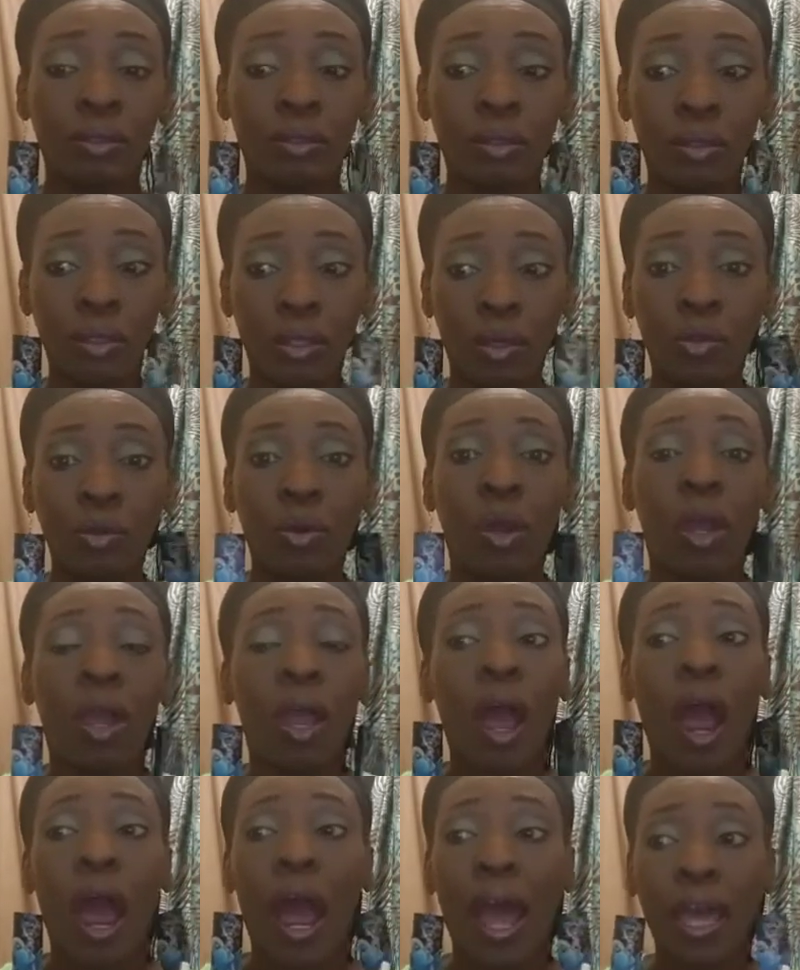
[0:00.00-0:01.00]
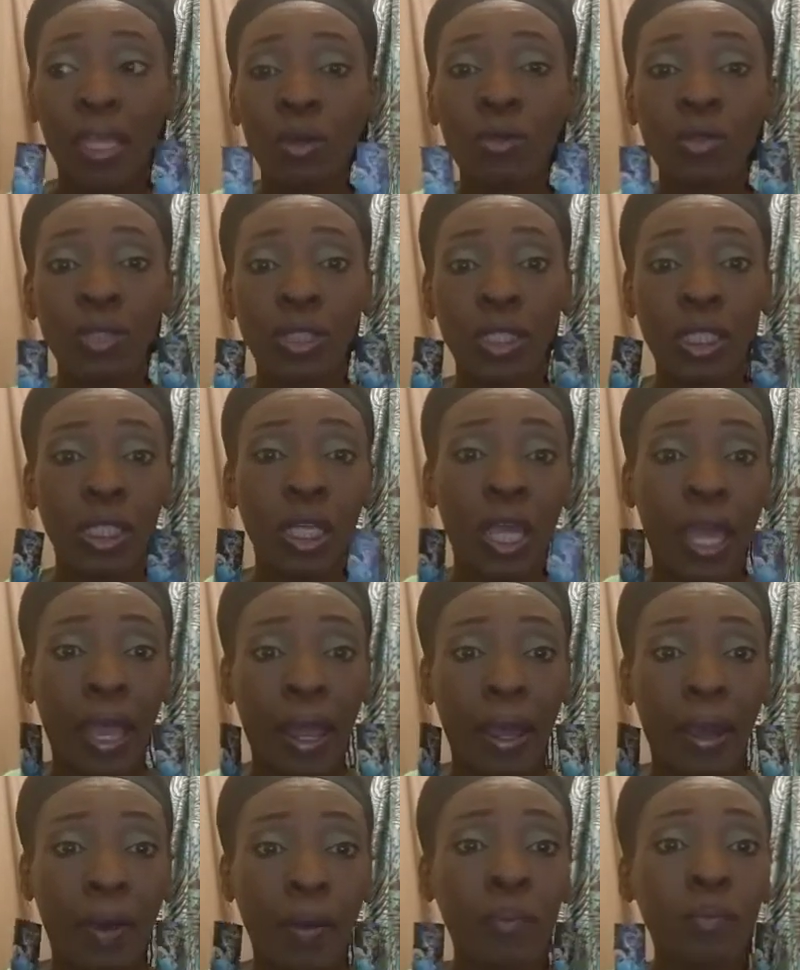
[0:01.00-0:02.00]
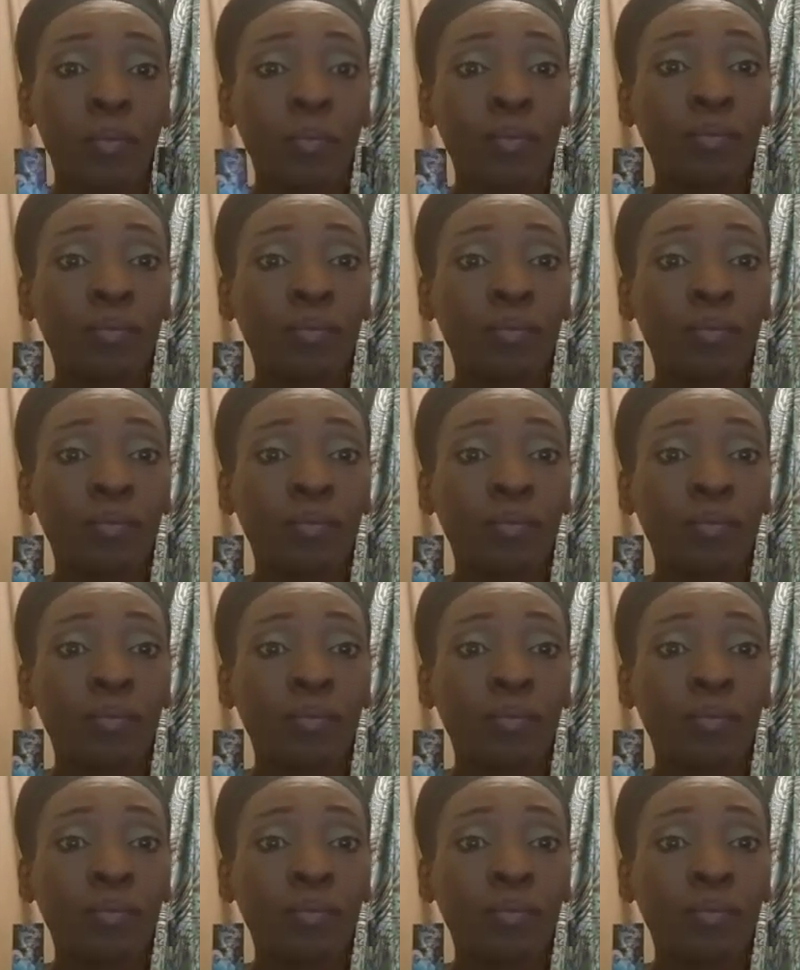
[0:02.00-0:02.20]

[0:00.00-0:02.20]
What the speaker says: So I don't see how